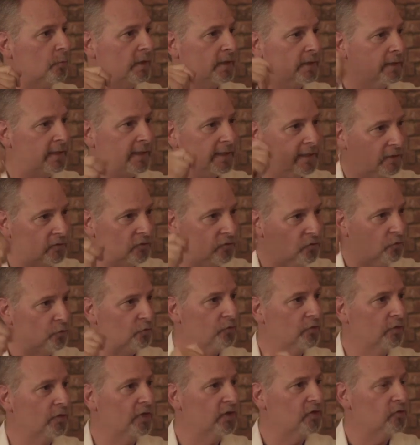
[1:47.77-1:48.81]
quickly, and then
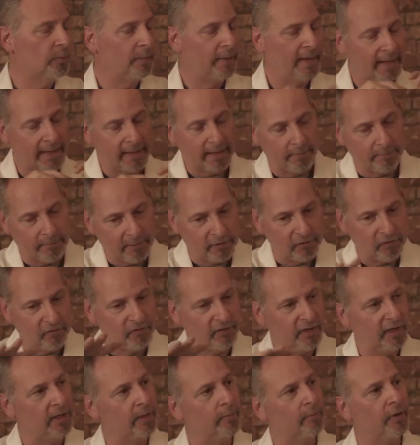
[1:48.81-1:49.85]
suture things back up
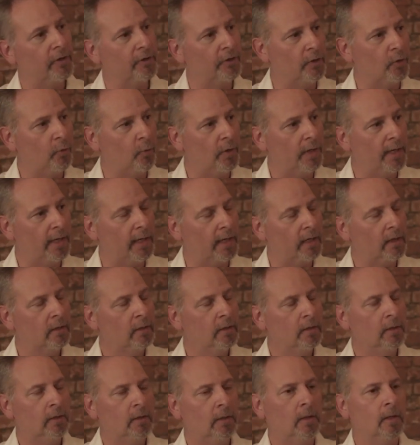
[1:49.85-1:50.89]
and send them on their way.
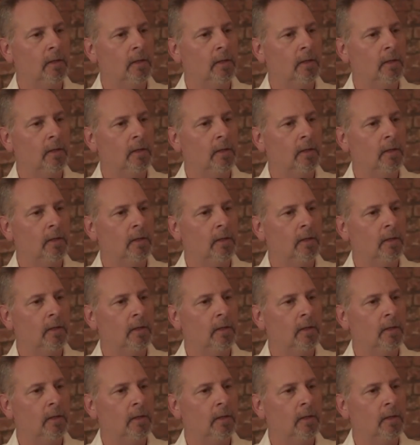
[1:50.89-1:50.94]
